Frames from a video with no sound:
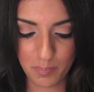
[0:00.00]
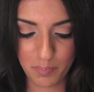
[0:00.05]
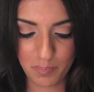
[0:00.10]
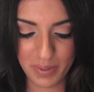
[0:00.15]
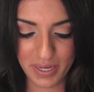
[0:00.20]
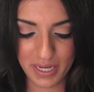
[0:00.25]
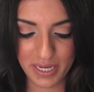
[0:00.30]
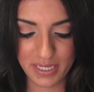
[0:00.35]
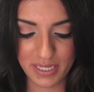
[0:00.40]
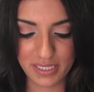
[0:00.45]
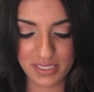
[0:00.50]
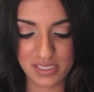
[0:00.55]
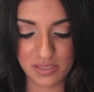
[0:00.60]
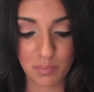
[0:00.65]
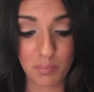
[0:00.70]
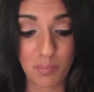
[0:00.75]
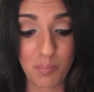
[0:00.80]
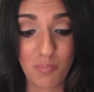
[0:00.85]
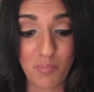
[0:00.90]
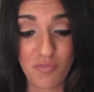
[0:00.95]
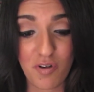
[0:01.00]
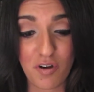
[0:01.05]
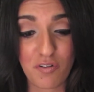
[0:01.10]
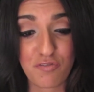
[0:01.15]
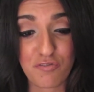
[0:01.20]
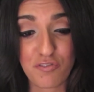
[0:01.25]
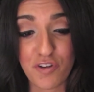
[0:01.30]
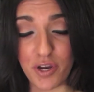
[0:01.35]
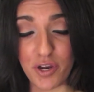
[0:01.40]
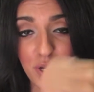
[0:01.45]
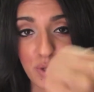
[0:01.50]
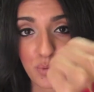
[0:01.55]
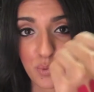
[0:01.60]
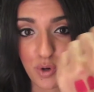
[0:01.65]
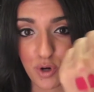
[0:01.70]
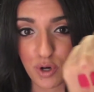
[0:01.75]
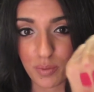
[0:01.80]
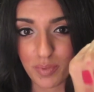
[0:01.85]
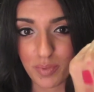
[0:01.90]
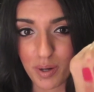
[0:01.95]
but it's a very
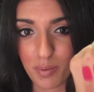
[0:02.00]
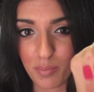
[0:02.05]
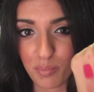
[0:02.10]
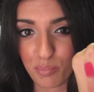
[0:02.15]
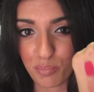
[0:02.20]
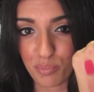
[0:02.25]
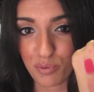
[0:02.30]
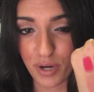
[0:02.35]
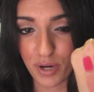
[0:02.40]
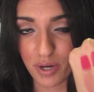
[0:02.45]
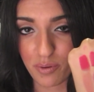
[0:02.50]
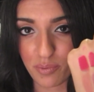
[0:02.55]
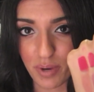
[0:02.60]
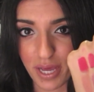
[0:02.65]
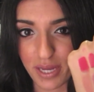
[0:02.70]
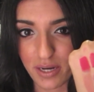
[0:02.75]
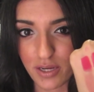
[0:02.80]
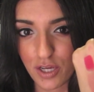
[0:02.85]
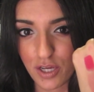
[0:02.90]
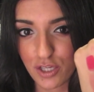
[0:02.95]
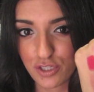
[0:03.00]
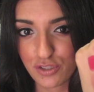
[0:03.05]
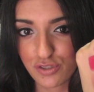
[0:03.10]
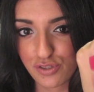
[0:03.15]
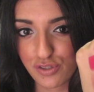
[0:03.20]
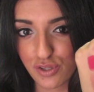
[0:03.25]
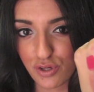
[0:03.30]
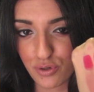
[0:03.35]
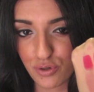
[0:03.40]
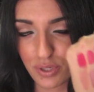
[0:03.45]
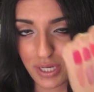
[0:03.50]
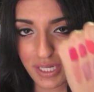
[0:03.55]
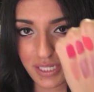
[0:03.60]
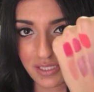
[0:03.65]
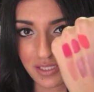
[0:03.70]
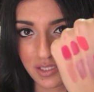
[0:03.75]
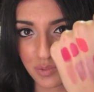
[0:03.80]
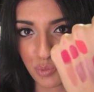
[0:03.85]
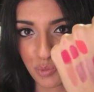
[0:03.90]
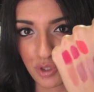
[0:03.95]
warm, bright red. So
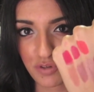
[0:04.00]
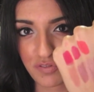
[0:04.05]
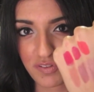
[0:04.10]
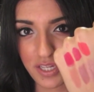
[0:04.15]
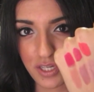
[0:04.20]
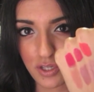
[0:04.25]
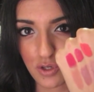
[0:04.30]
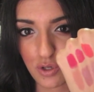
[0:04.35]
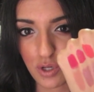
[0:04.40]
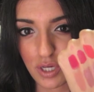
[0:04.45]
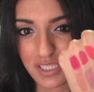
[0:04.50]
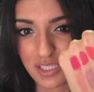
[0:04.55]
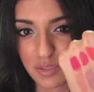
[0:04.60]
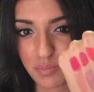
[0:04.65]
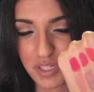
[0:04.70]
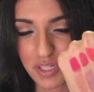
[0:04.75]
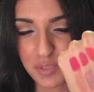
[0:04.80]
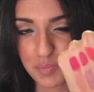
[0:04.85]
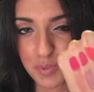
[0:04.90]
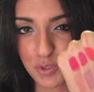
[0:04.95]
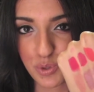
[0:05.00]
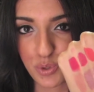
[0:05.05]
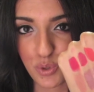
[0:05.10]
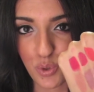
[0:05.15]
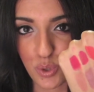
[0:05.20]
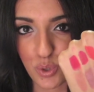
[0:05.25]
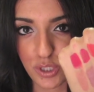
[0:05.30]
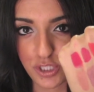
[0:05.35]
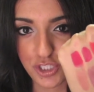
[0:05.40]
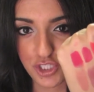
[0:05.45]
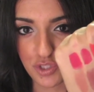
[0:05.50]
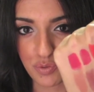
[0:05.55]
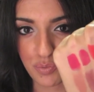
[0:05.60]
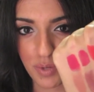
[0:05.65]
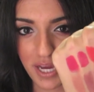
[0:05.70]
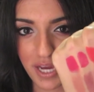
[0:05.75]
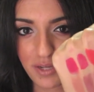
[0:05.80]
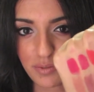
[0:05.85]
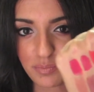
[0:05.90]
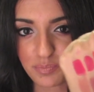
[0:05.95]
it's more of like it's a mix between orange and
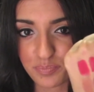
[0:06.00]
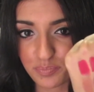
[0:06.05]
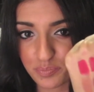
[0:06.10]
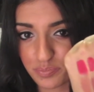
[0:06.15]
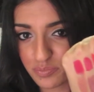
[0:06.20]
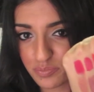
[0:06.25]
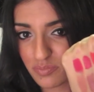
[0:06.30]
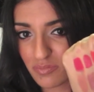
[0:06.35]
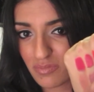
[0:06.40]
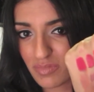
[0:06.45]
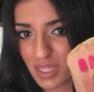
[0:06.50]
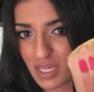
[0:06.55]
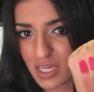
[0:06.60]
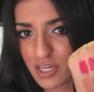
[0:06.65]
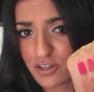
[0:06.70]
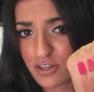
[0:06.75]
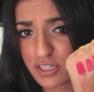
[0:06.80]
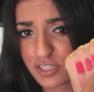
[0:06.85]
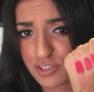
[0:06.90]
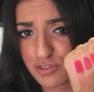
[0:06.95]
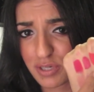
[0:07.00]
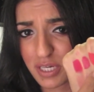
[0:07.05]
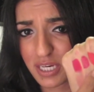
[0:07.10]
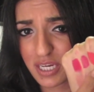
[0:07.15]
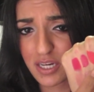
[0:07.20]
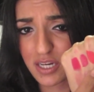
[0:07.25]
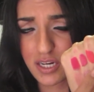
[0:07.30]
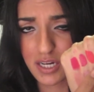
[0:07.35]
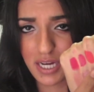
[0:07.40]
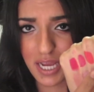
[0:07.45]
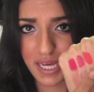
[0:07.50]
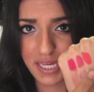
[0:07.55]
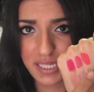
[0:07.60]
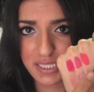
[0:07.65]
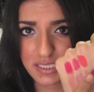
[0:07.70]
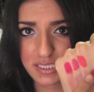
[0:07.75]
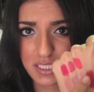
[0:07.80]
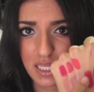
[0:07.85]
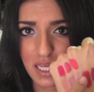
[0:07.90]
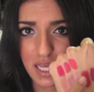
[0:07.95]
red. Here it is right here,
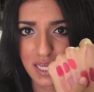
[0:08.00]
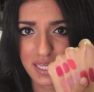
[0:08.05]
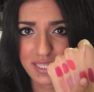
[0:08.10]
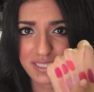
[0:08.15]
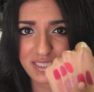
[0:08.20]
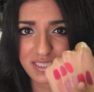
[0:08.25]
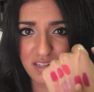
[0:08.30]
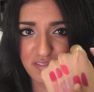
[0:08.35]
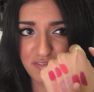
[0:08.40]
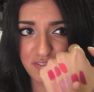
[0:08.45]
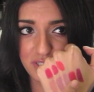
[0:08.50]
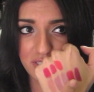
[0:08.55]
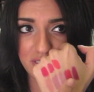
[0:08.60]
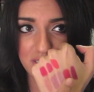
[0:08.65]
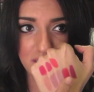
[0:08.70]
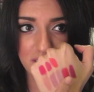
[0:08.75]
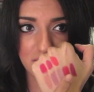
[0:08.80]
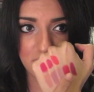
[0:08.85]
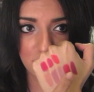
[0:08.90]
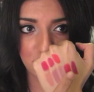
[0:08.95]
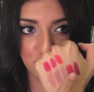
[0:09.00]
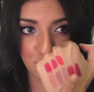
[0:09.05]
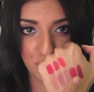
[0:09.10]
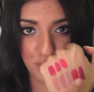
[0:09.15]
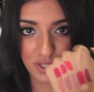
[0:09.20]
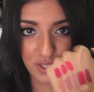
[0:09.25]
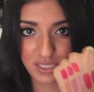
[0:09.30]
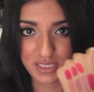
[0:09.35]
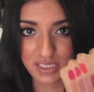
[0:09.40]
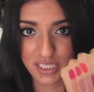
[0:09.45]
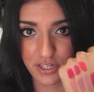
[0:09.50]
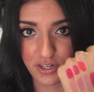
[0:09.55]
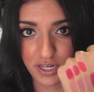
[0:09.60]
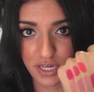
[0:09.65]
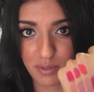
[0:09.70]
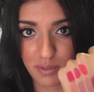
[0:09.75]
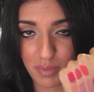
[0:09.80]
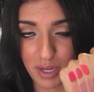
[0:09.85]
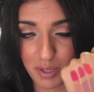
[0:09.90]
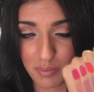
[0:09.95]
and definitely for the
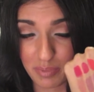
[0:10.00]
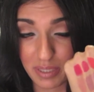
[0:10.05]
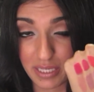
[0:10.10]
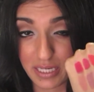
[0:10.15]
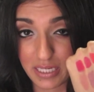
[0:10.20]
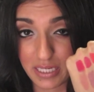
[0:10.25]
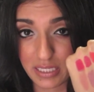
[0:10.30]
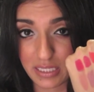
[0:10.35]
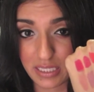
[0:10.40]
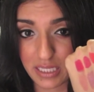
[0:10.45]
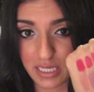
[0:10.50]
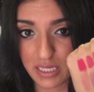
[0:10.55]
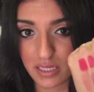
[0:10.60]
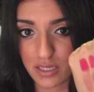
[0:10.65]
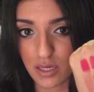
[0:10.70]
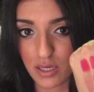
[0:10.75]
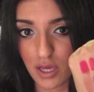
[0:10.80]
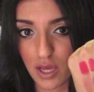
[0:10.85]
daring, in my opinion. Like,